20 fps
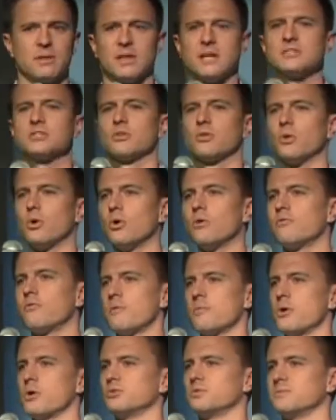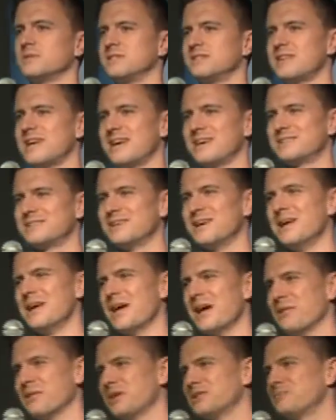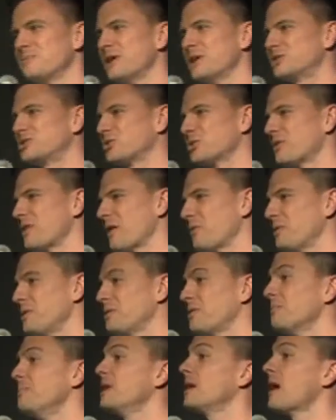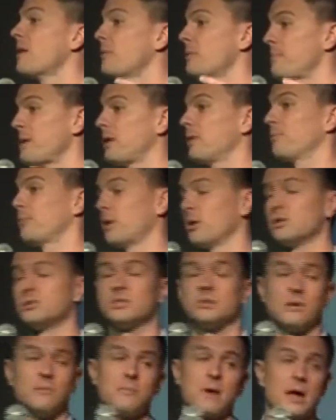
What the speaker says: But let's learn from those mistakes, and let's make sure that we can become a better person,